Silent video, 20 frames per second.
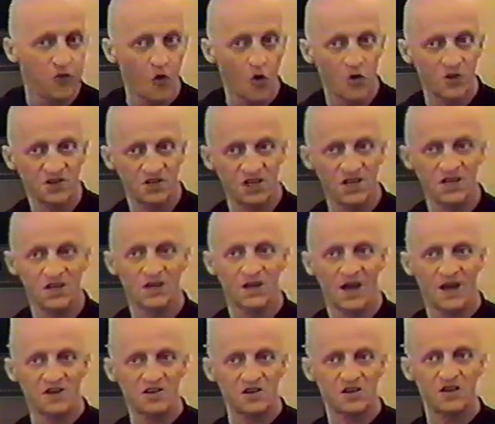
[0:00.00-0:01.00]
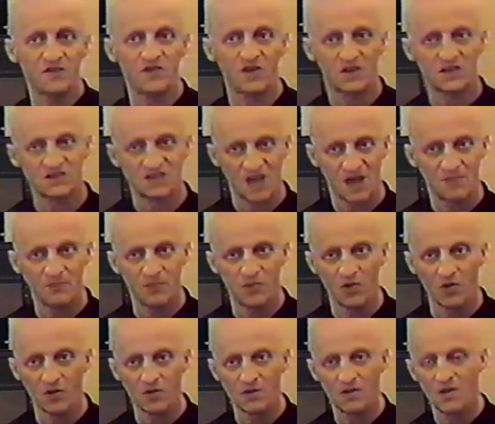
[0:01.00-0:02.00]
14 at a given
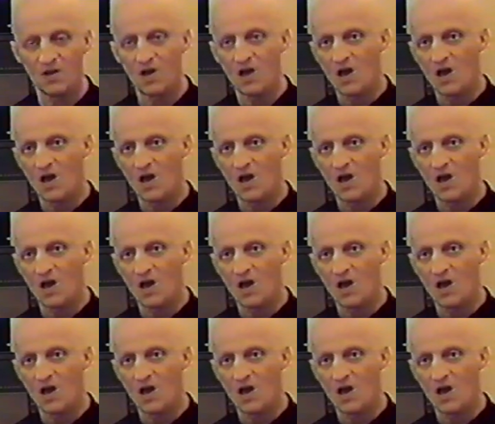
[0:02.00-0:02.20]
example,